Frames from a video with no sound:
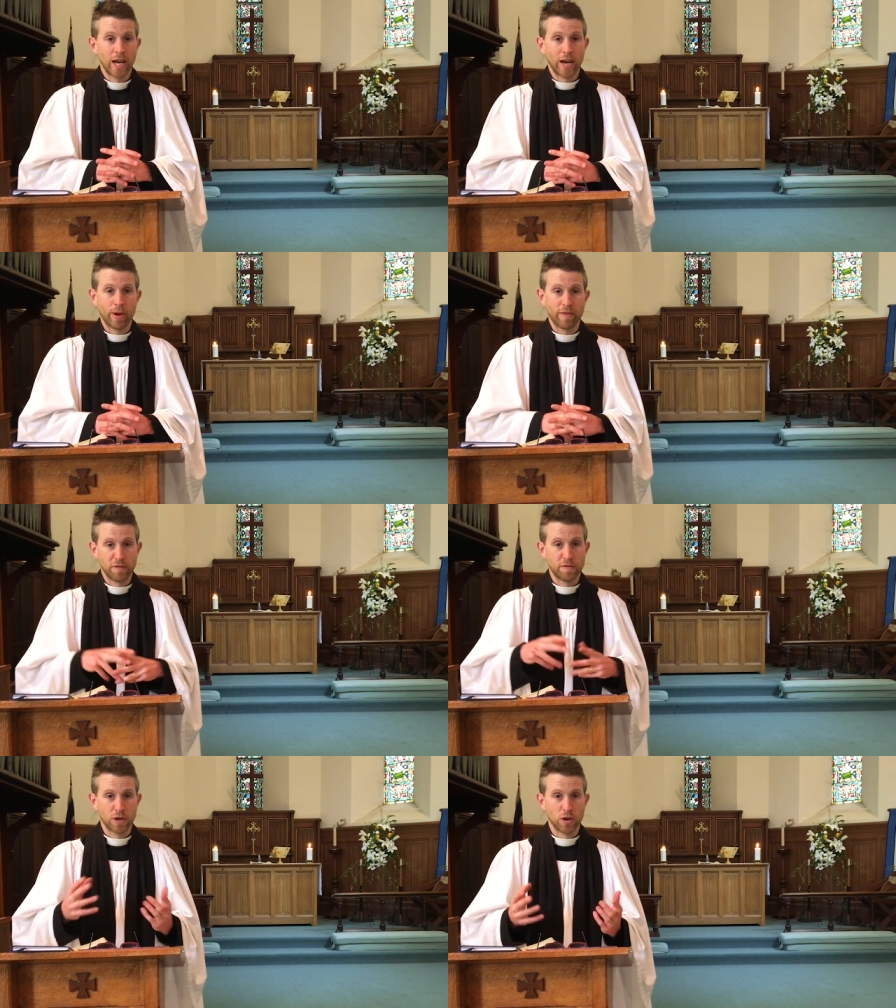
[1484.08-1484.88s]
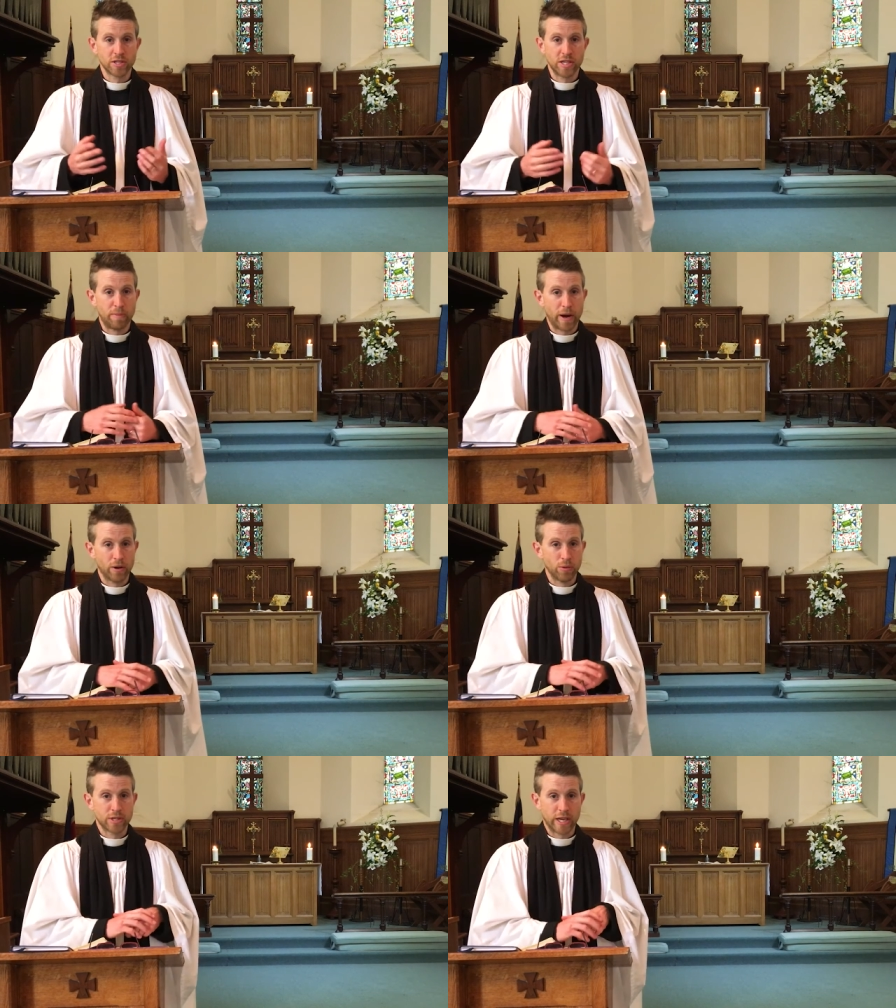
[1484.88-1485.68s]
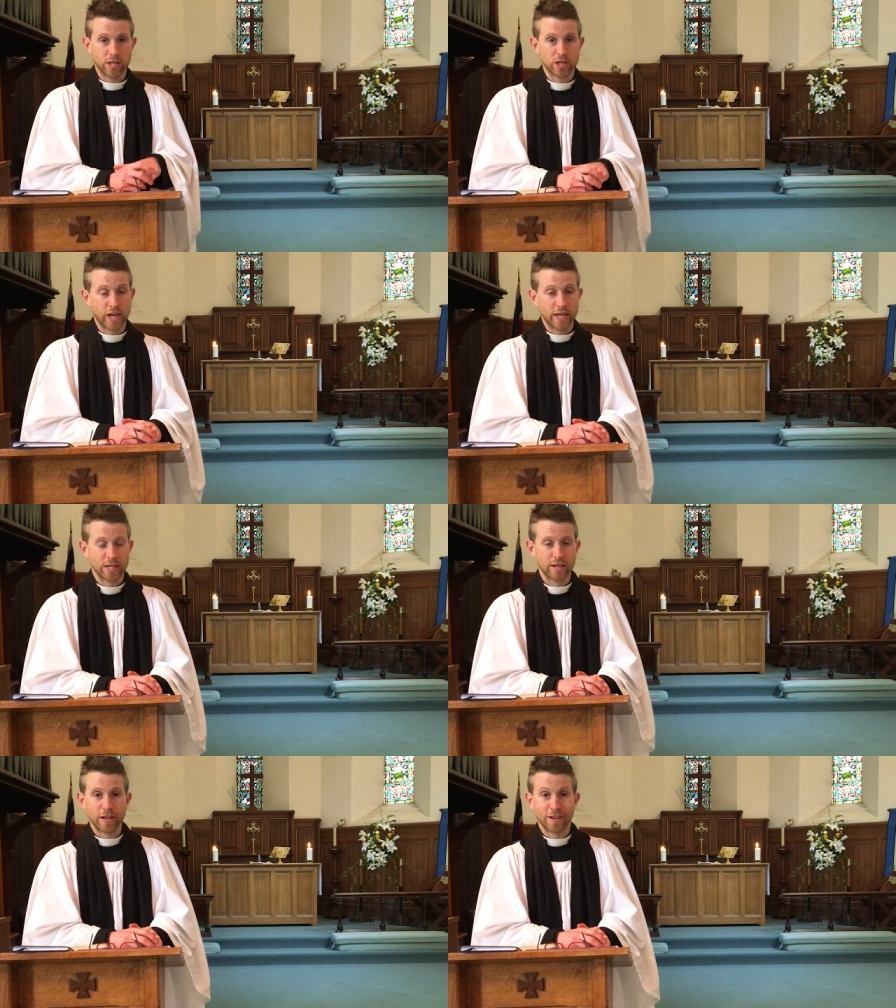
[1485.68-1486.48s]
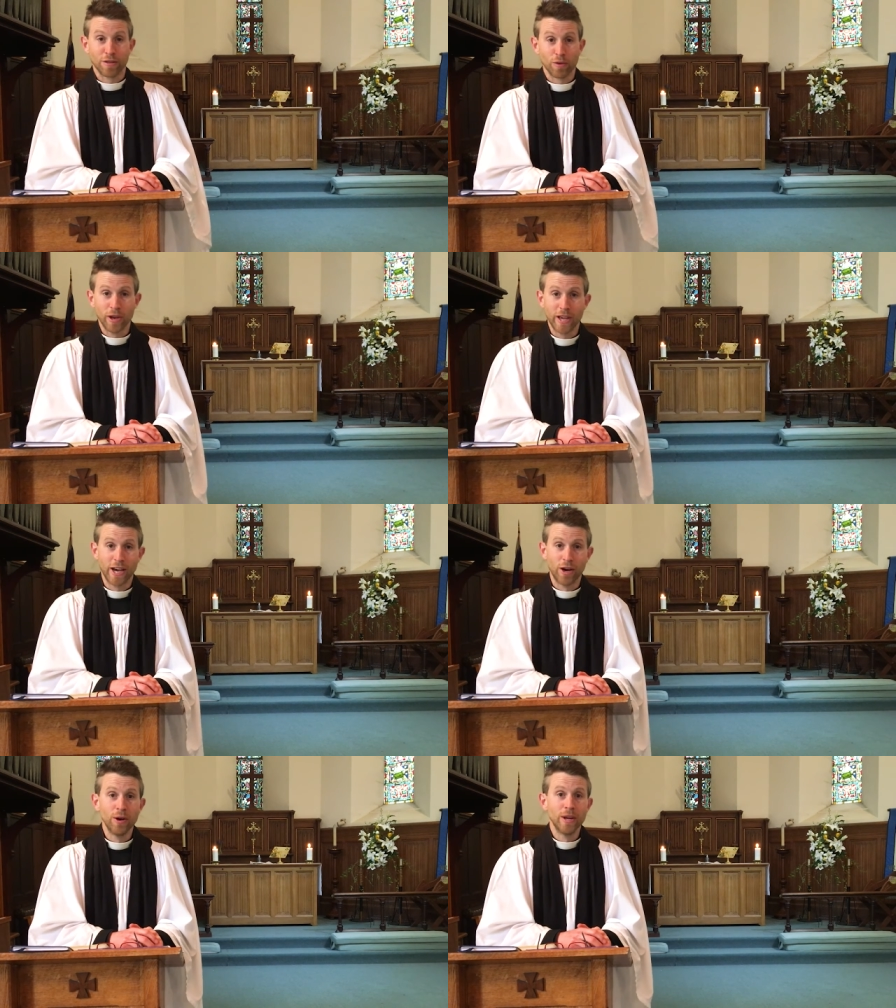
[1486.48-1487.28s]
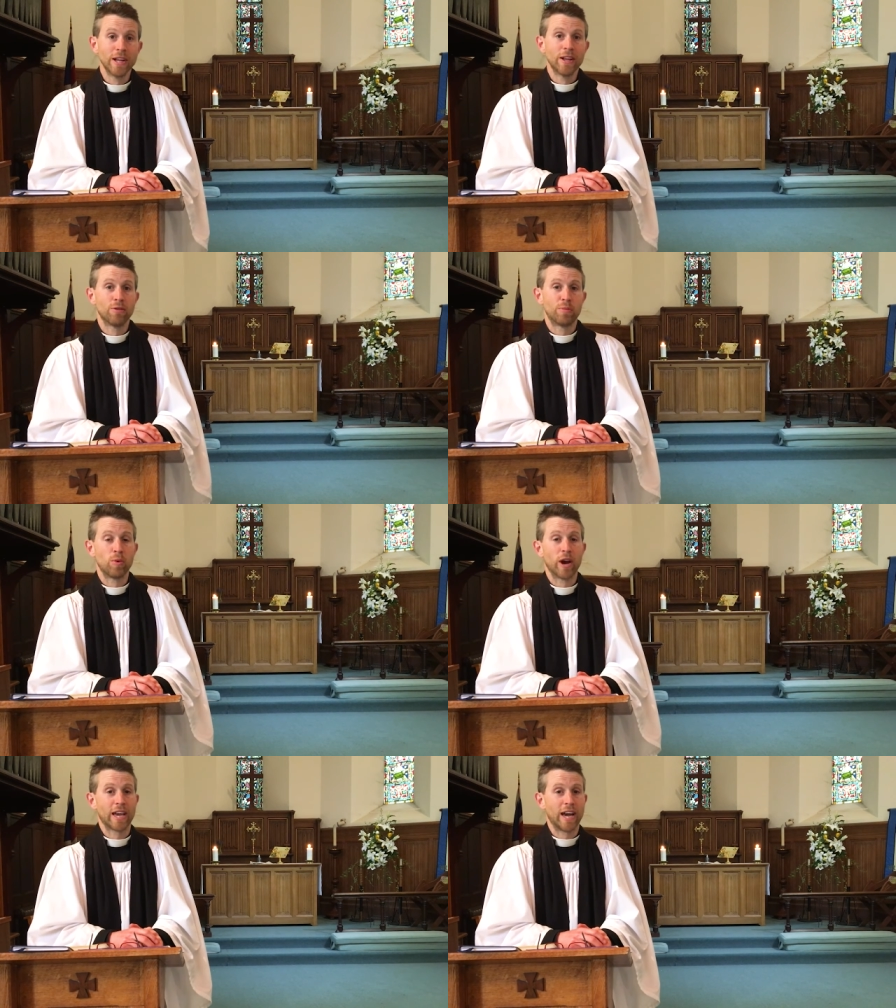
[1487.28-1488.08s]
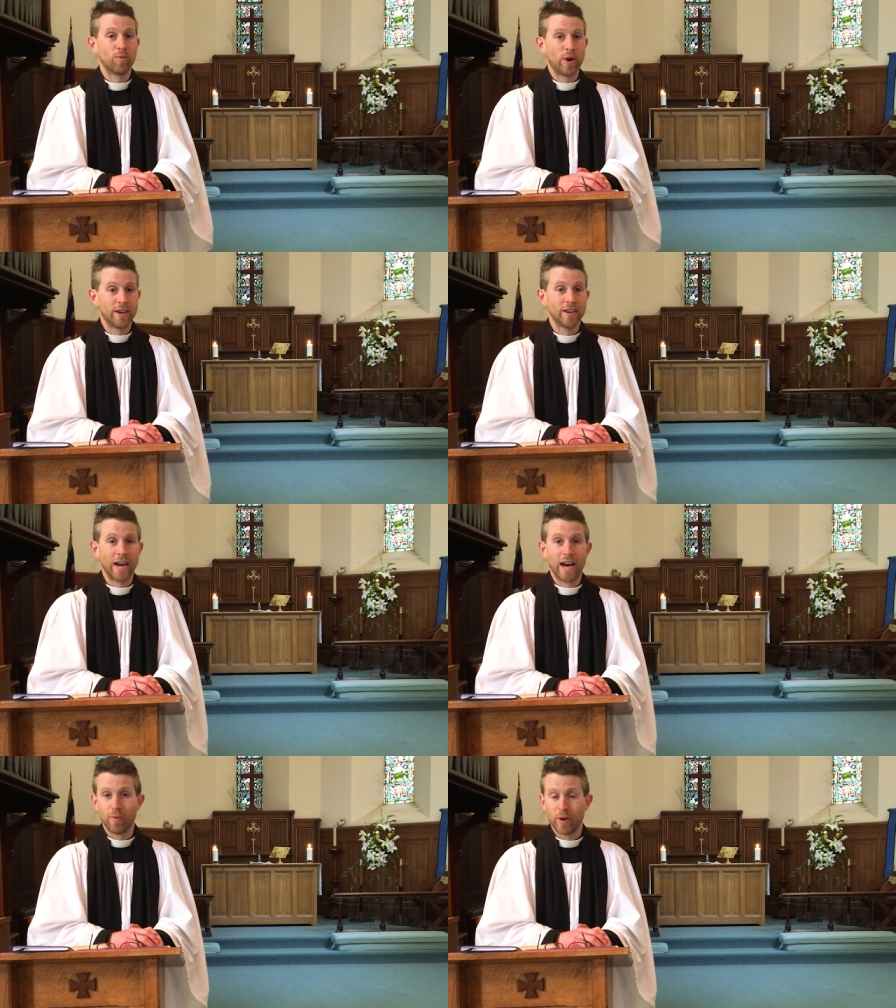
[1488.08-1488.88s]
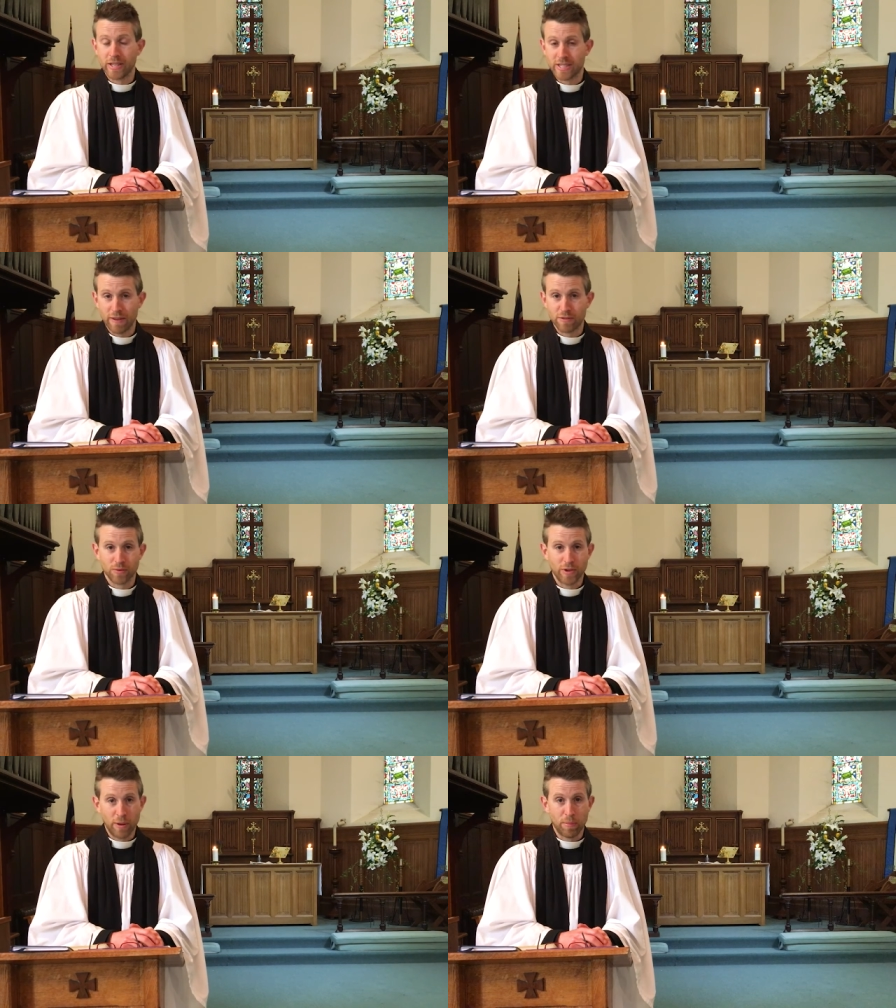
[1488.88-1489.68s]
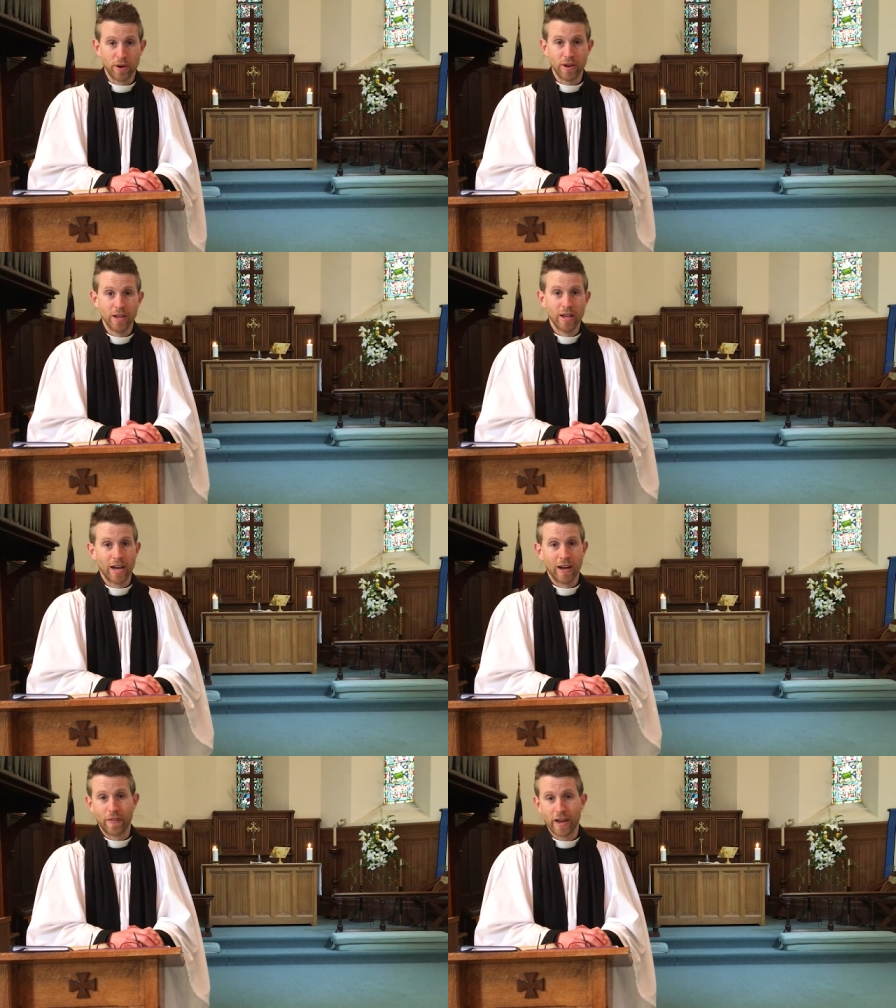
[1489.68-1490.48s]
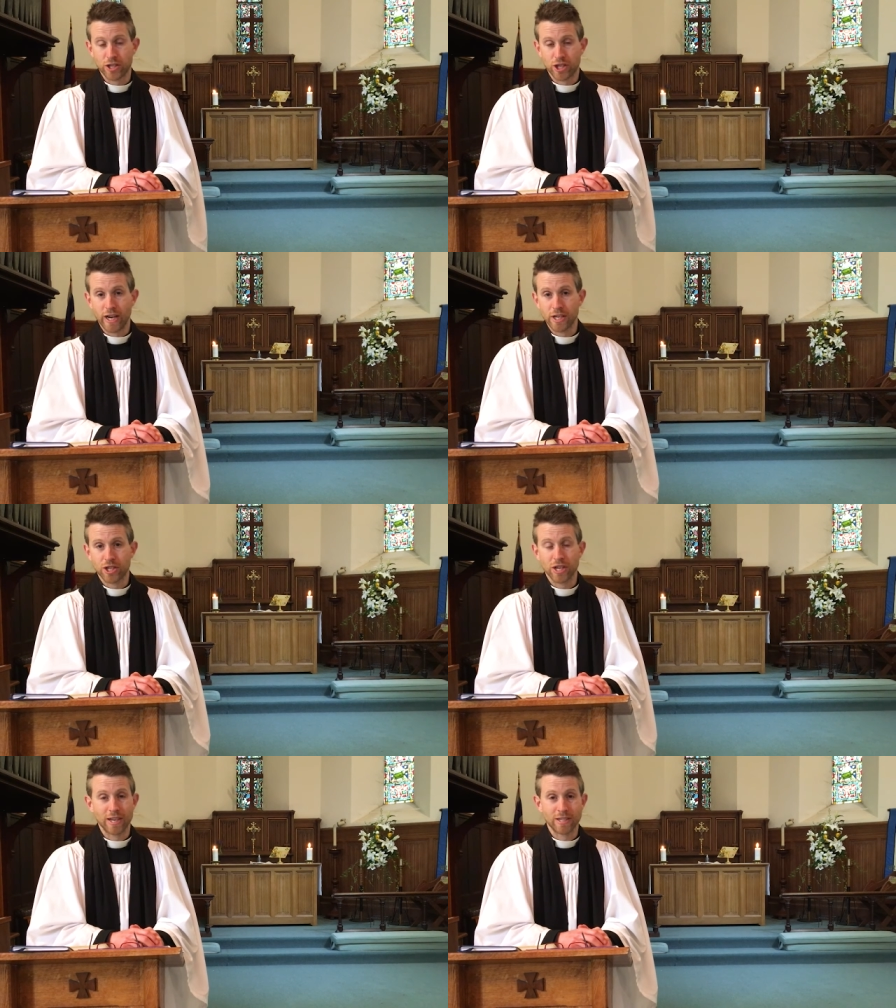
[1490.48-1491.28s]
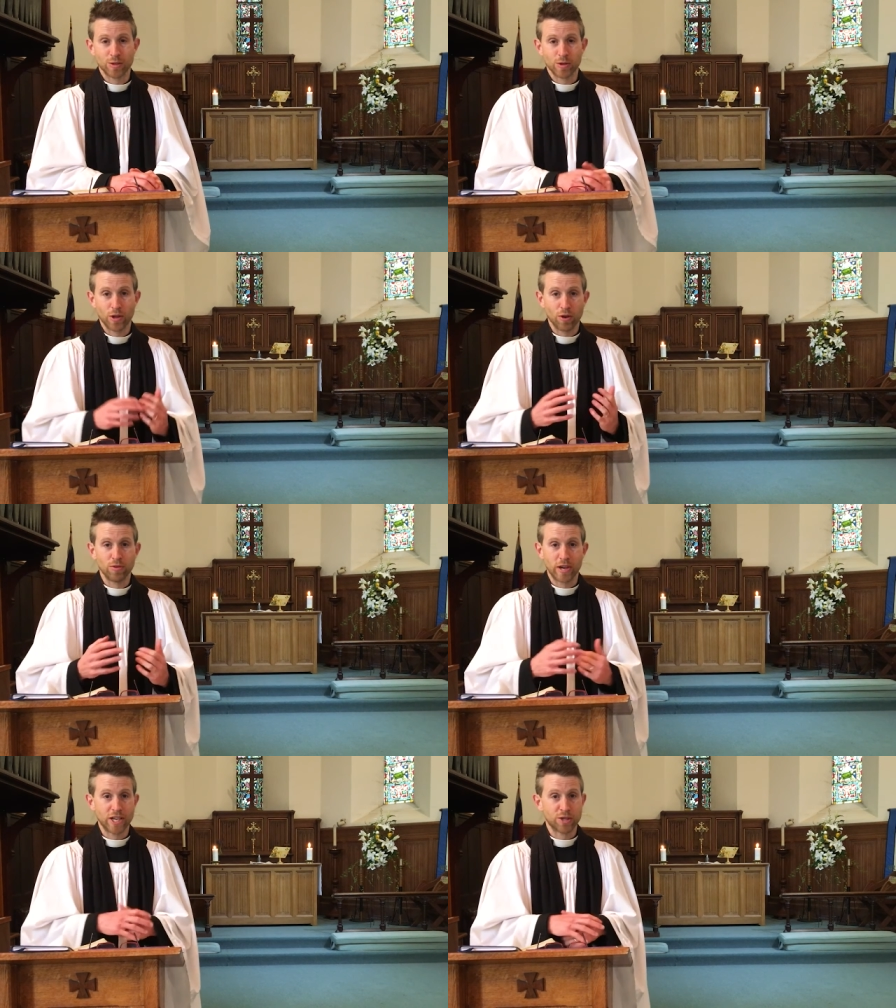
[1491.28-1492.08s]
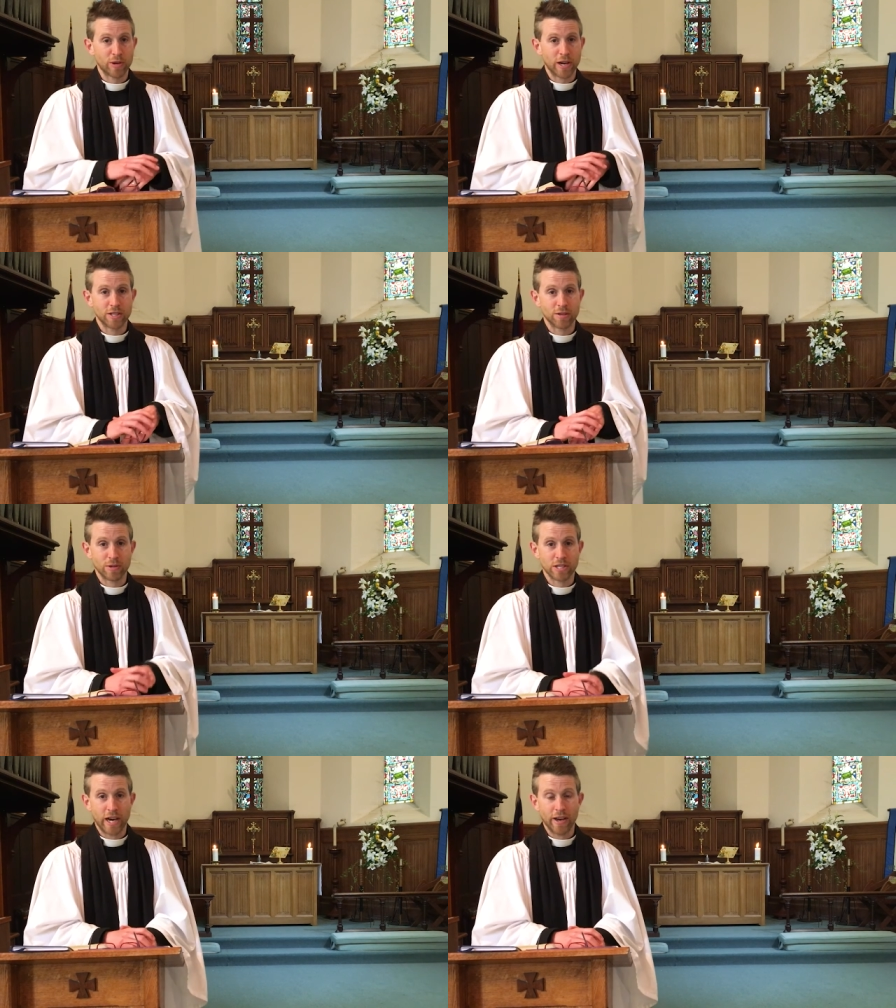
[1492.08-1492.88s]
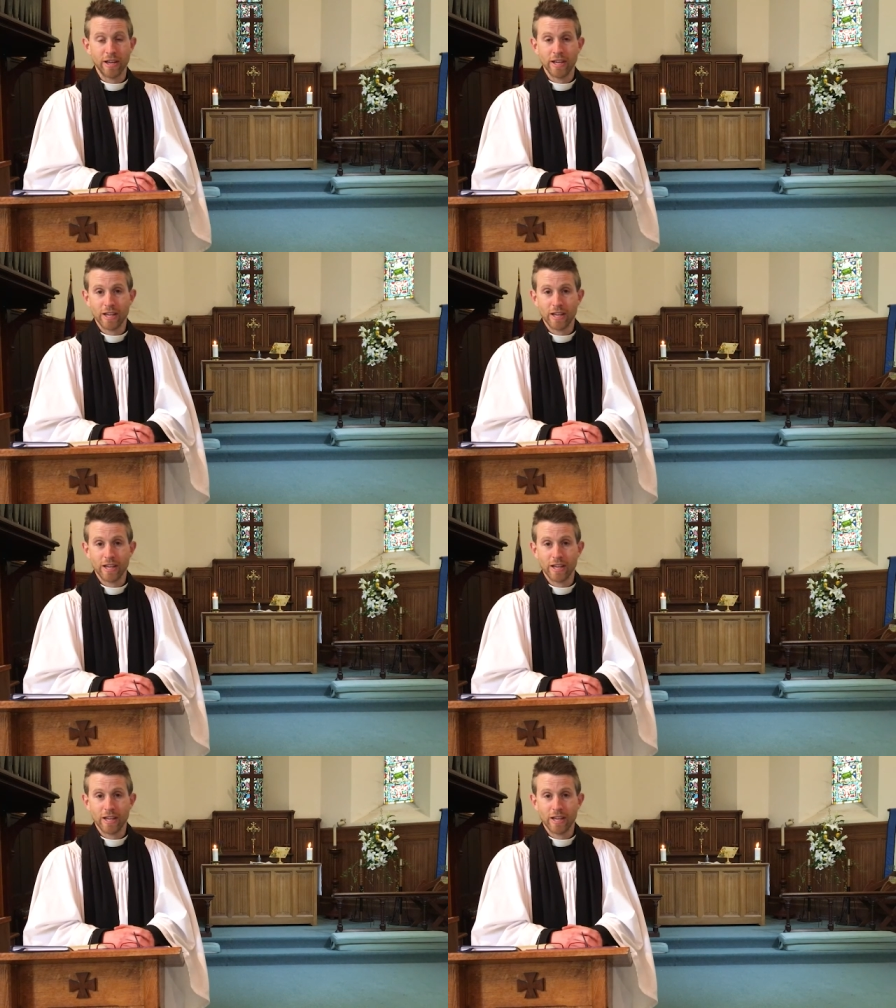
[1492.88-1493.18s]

And we haven't forgotten about All Saints Church in, in Thorney Hill. We'll be working out when, uh, when it's safe to reopen uh, that church and when the congregation would like to return.